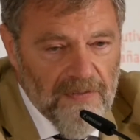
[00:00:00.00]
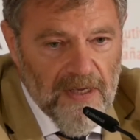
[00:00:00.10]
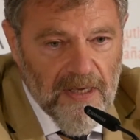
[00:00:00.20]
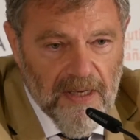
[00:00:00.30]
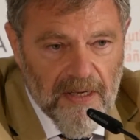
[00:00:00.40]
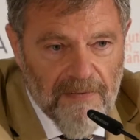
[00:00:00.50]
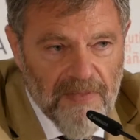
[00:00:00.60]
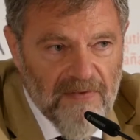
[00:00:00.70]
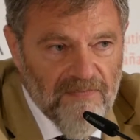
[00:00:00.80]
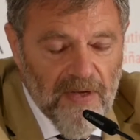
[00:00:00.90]
the
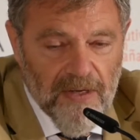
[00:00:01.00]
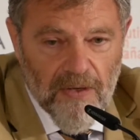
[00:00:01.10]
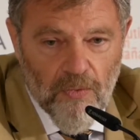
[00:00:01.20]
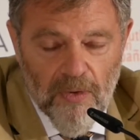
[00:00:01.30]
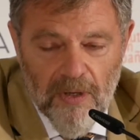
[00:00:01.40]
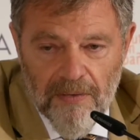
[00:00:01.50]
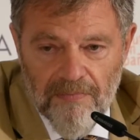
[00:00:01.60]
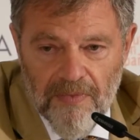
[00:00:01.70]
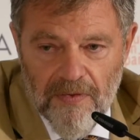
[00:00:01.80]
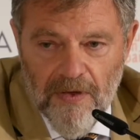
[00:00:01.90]

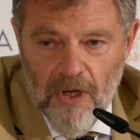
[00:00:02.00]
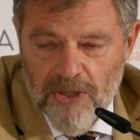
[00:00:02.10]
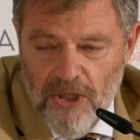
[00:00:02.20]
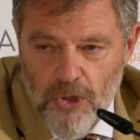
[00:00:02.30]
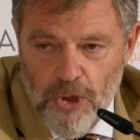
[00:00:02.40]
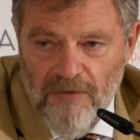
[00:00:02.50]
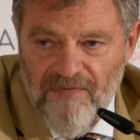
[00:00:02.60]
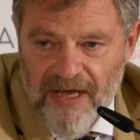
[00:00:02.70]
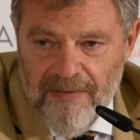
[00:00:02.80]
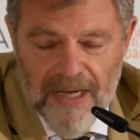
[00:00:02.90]
Constitution of
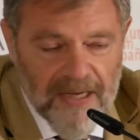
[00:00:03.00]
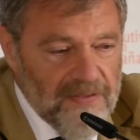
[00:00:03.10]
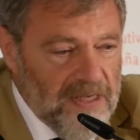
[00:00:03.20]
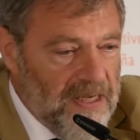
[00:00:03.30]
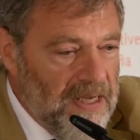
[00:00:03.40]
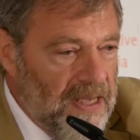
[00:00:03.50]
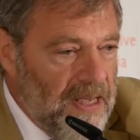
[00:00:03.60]
Weimar, the